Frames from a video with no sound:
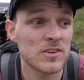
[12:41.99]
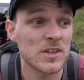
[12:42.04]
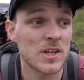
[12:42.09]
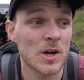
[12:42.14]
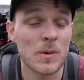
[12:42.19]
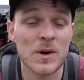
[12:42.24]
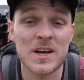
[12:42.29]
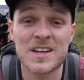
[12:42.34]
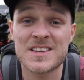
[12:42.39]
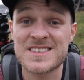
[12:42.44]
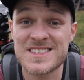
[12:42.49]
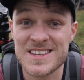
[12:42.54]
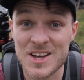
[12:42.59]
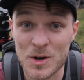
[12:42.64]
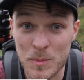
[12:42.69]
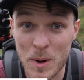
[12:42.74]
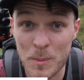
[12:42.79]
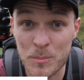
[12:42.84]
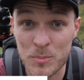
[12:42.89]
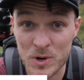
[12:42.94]
You know, I can sell
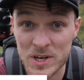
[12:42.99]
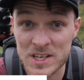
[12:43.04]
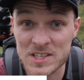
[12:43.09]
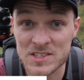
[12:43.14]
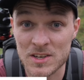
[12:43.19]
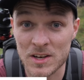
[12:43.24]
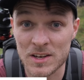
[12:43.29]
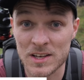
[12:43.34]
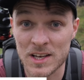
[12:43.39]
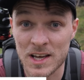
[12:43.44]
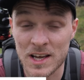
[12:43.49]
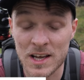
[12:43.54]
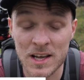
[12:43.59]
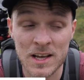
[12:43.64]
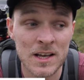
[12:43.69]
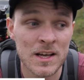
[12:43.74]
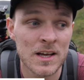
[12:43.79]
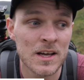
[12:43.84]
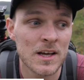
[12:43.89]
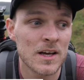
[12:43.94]
my prints on there,
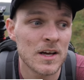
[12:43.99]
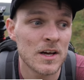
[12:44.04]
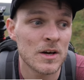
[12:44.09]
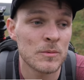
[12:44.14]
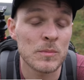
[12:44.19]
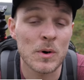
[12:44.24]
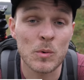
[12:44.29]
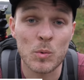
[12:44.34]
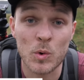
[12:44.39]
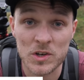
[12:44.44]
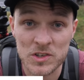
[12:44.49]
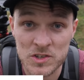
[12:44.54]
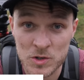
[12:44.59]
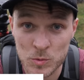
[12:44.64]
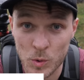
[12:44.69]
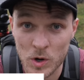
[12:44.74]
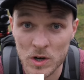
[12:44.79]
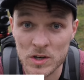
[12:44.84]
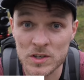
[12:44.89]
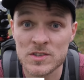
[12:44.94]
my
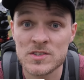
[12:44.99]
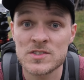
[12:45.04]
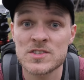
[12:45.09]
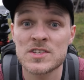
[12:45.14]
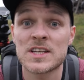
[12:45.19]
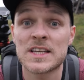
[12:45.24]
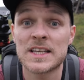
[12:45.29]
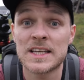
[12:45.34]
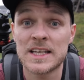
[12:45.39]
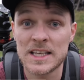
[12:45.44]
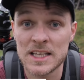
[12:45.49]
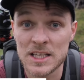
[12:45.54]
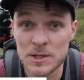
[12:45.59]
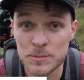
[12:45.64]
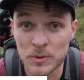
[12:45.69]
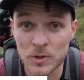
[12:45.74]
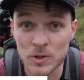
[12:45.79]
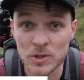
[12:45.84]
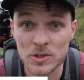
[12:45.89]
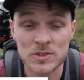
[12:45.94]
one-to-ones,
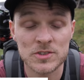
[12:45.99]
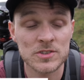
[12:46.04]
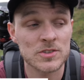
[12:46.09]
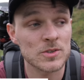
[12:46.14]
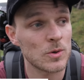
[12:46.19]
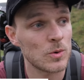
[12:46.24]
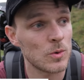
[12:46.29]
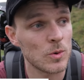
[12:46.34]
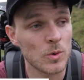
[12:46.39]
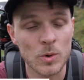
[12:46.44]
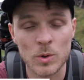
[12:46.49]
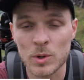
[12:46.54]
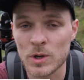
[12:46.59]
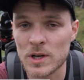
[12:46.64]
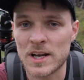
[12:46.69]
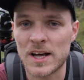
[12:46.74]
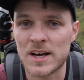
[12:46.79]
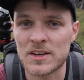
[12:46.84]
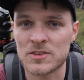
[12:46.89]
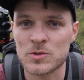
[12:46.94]
e-books, all
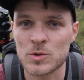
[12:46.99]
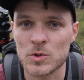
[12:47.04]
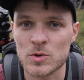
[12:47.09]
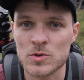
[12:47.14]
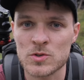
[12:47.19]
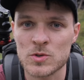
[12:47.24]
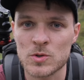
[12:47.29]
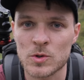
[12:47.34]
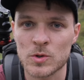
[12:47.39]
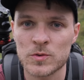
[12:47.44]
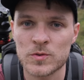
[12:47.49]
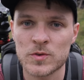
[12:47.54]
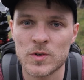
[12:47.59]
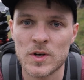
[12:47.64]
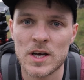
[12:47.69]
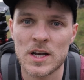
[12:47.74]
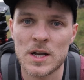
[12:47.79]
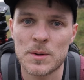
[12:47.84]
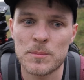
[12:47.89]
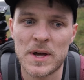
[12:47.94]
of that sort of stuff,
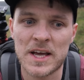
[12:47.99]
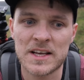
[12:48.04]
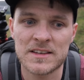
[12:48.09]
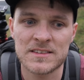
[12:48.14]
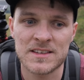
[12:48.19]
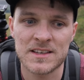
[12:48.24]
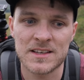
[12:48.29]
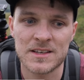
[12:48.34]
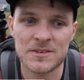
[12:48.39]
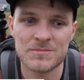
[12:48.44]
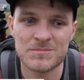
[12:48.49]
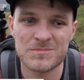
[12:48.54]
and it makes it